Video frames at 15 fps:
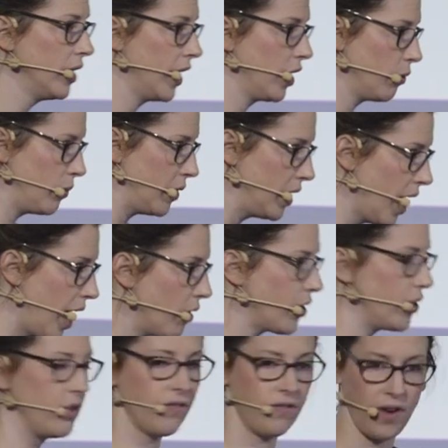it'll be how
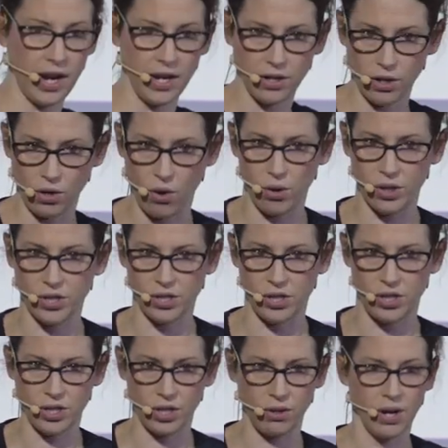can you find a course to
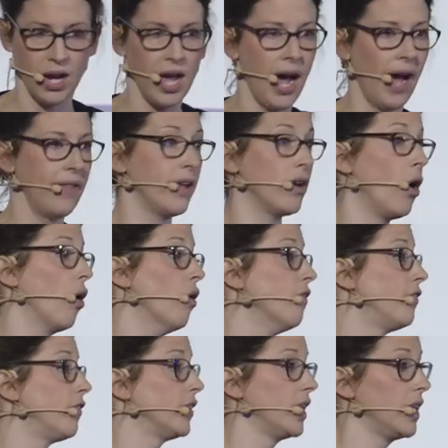do and then
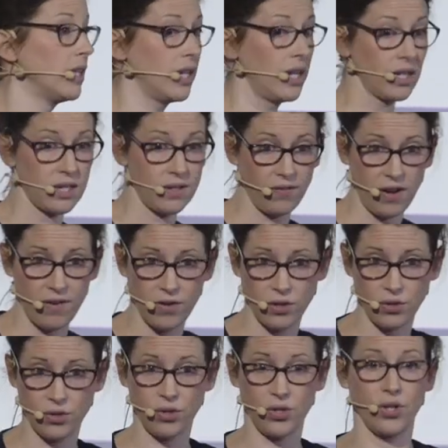hopefully in the next five
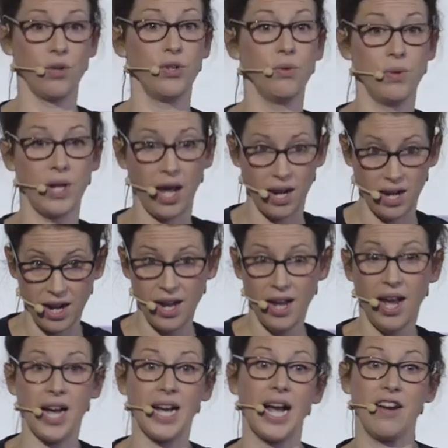years or so you get
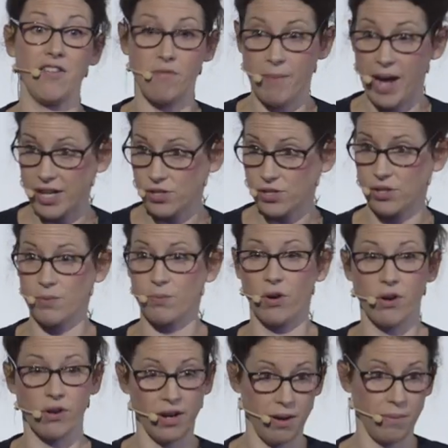a kind of master's
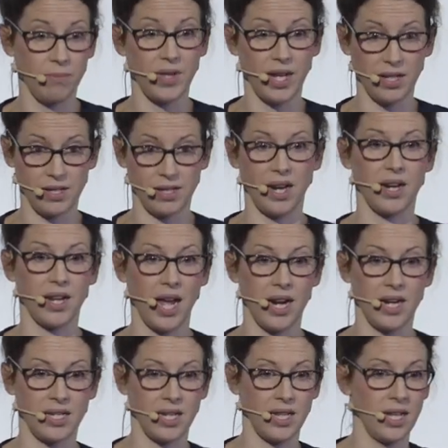program that is
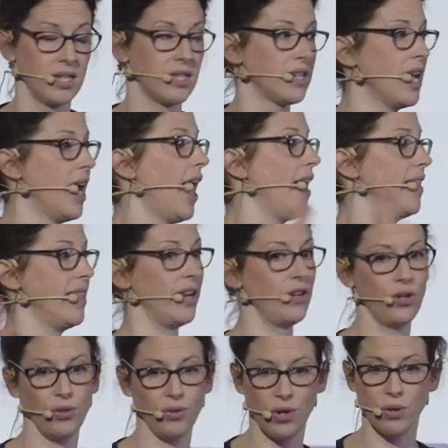dedicated to this and then
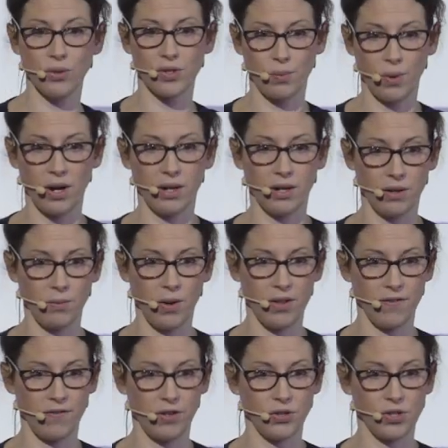who knows where where the
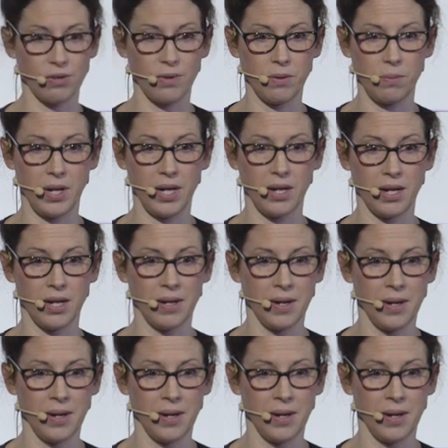future would be